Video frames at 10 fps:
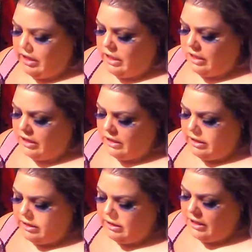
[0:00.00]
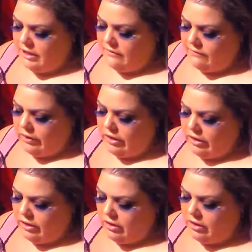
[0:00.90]
in Navy.
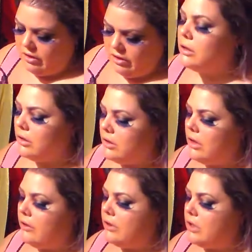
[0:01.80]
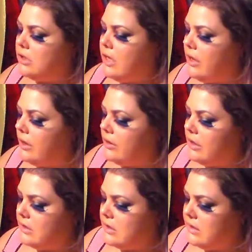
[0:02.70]
Now I'm going to take
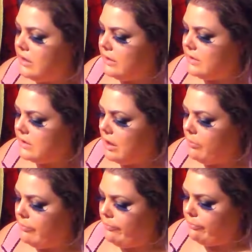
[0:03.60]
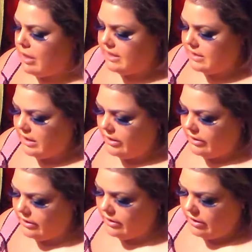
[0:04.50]
this NYX
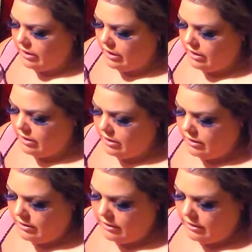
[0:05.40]
mascara in